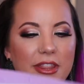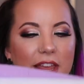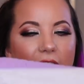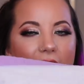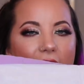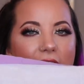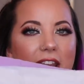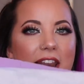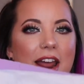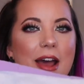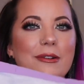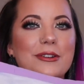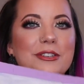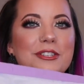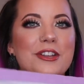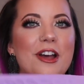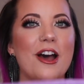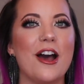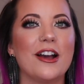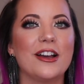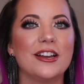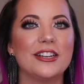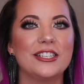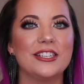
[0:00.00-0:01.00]
then I was
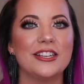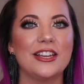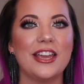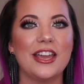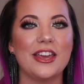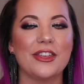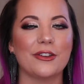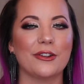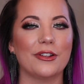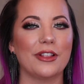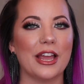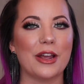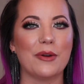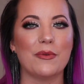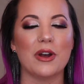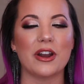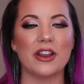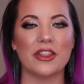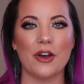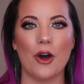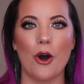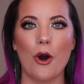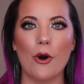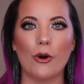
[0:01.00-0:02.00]
talking to either like one
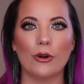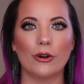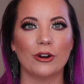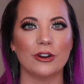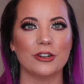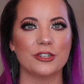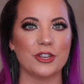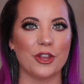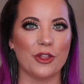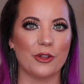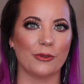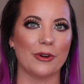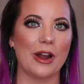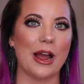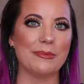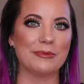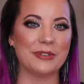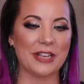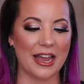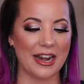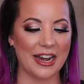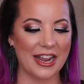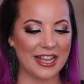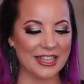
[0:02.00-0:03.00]
of the owners or the reps
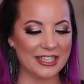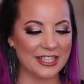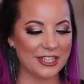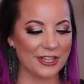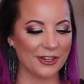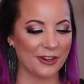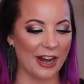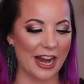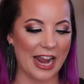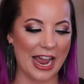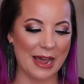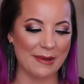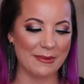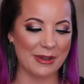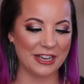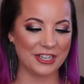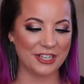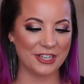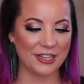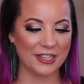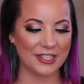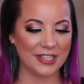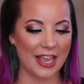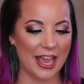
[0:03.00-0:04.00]
on Instagram and
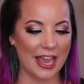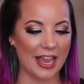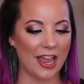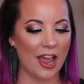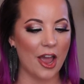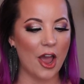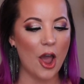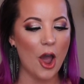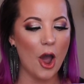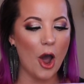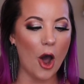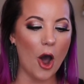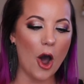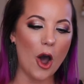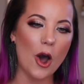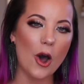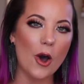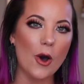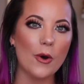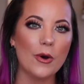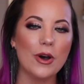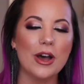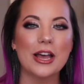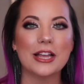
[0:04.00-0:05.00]
she's like,
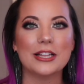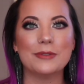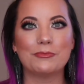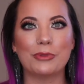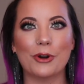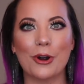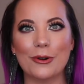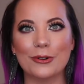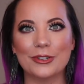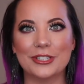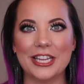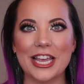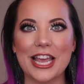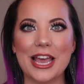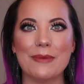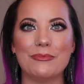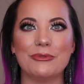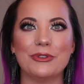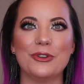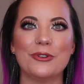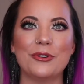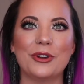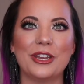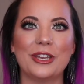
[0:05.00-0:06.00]
"Oh, pro tip,
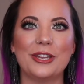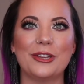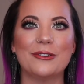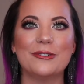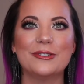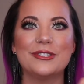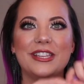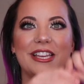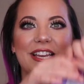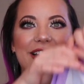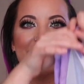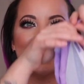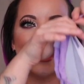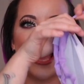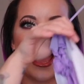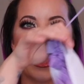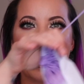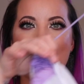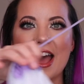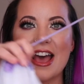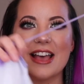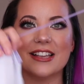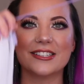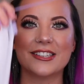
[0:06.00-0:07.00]
you could use these
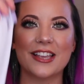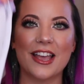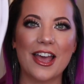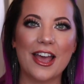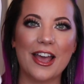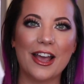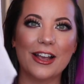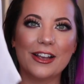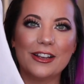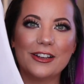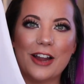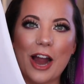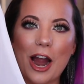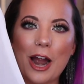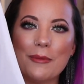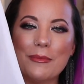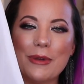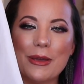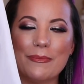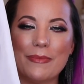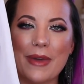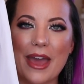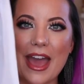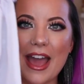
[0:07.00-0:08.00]
as
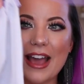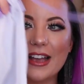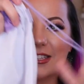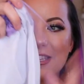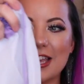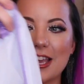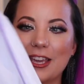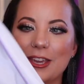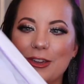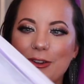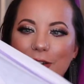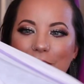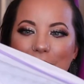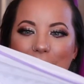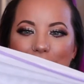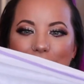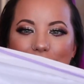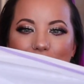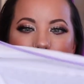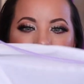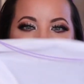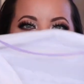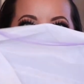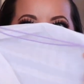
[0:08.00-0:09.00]
garment bags. Like you could
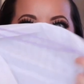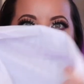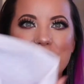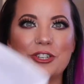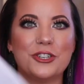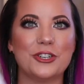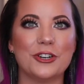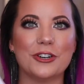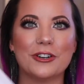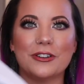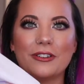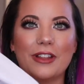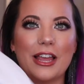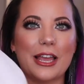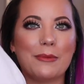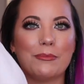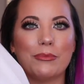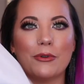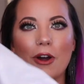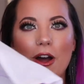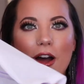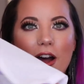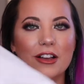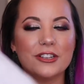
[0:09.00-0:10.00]
wash your like
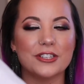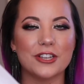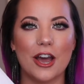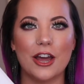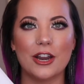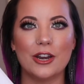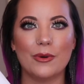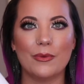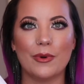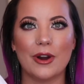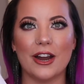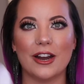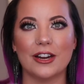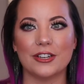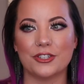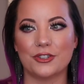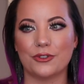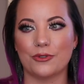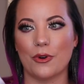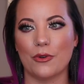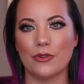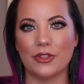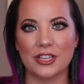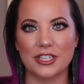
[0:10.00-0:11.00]
bras, underwears,
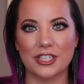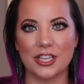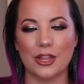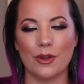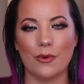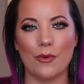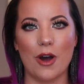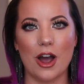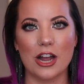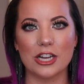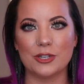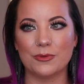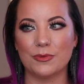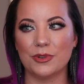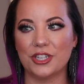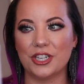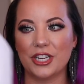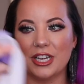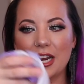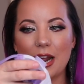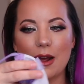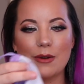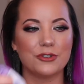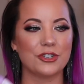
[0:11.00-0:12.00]
throw this in the washing
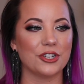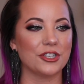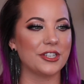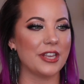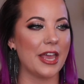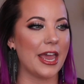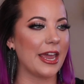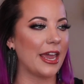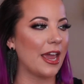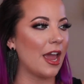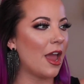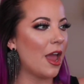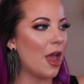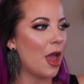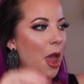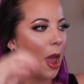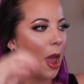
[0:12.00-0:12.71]
machine." I was just like